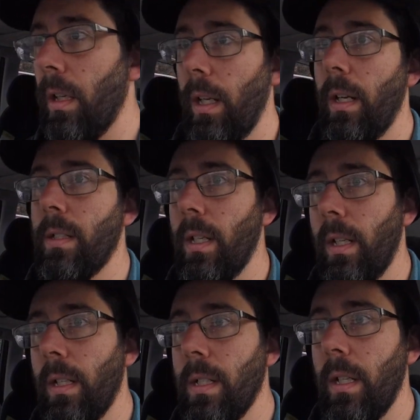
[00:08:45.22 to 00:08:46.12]
an airtight
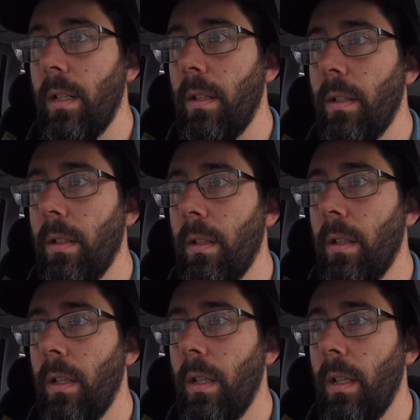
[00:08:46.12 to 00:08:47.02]
container
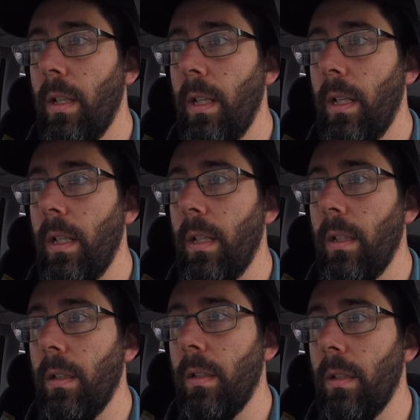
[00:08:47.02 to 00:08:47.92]

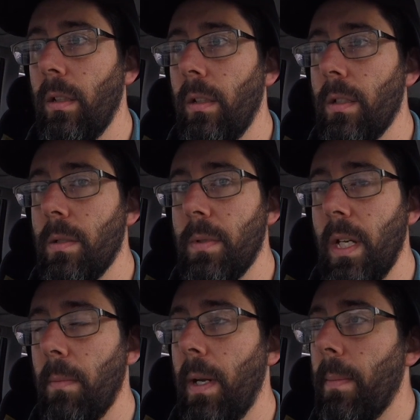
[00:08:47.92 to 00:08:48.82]
and some
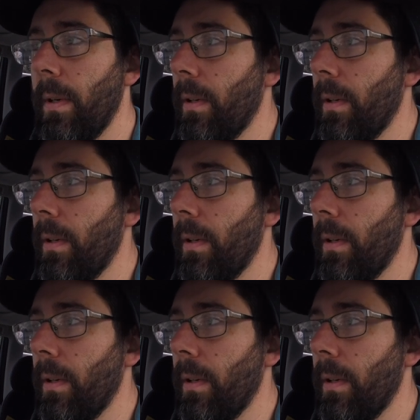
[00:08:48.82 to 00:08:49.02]
sandpaper.